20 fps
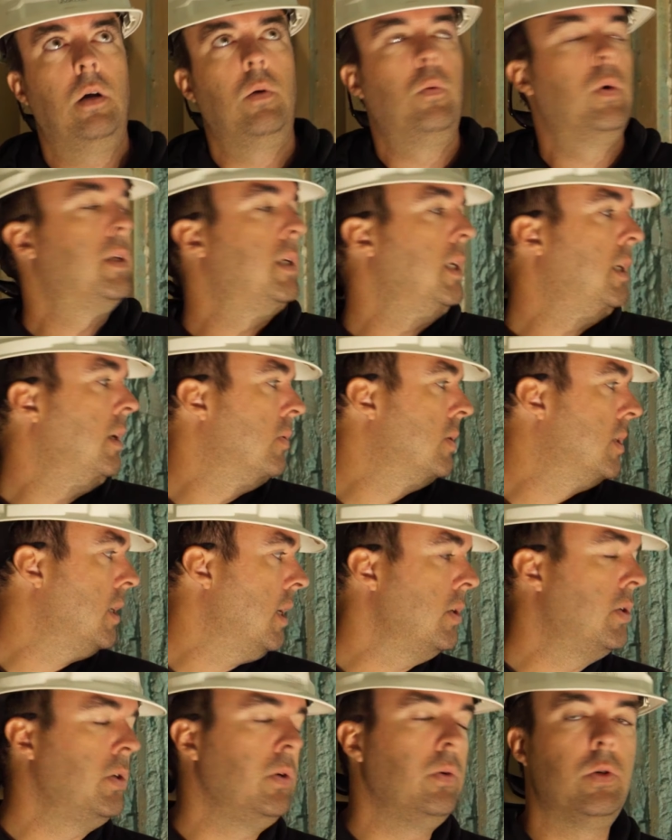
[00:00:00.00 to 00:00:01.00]
want to take you
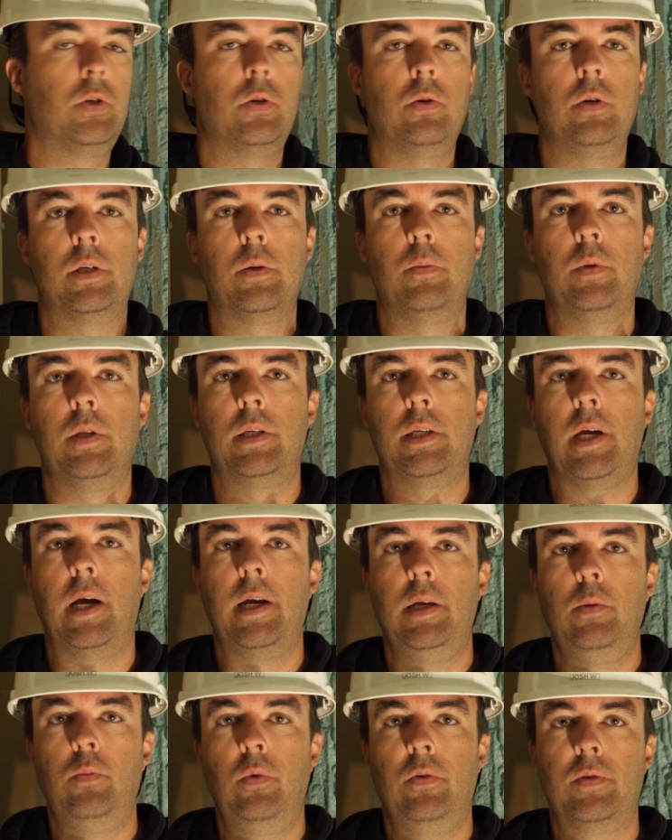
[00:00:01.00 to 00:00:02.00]
outside too and show you some of the
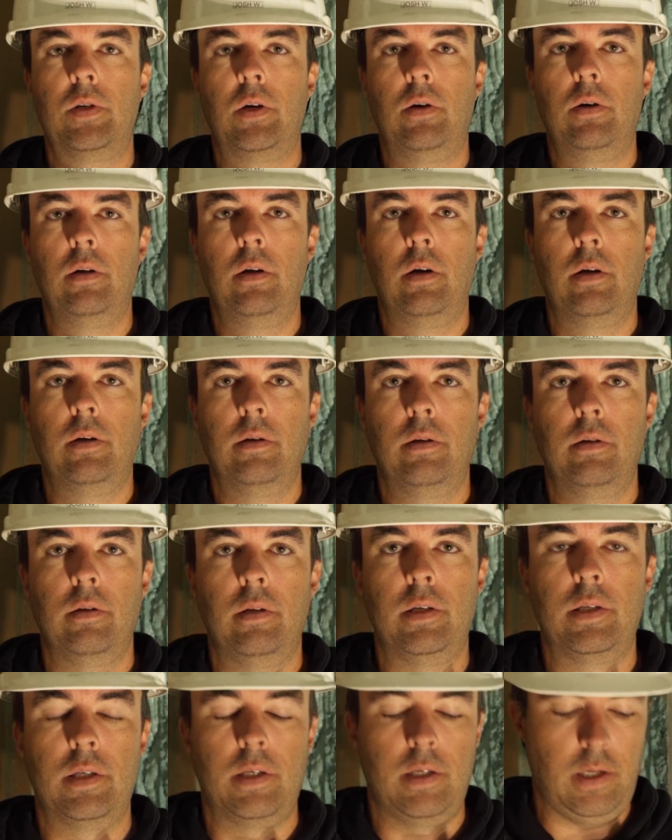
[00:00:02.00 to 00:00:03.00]
siding we've started on.
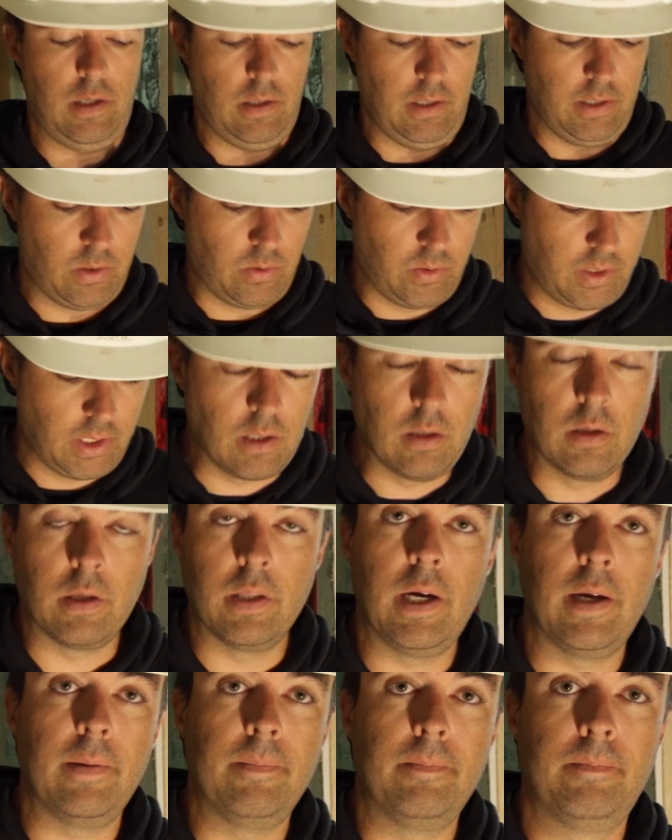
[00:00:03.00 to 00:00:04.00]
Let's go take a look at
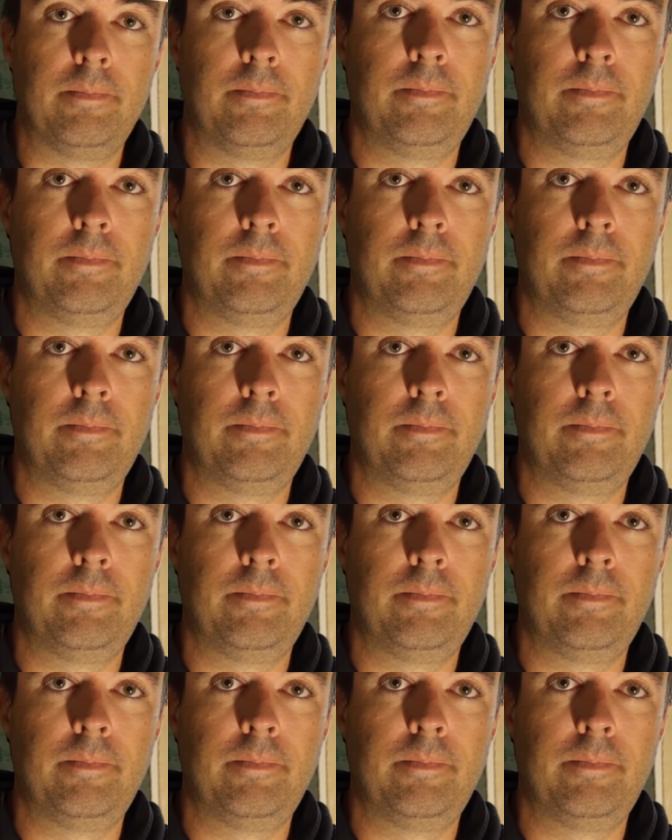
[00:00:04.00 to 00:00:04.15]
that. So